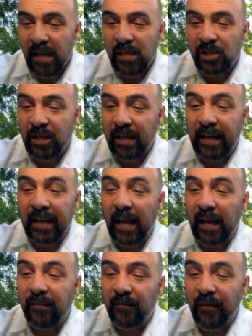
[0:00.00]
She didn't
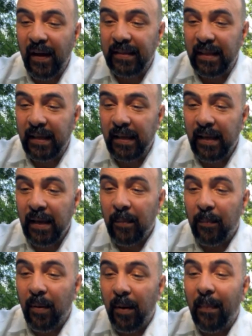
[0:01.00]
get infected,
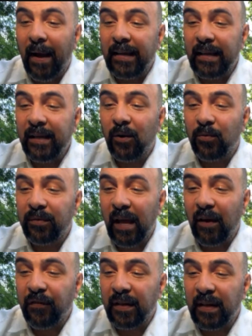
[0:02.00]
but my ego
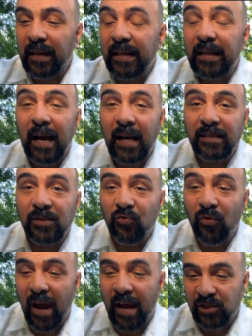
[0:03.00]
definitely got
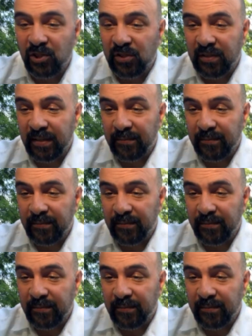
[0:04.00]
scratched.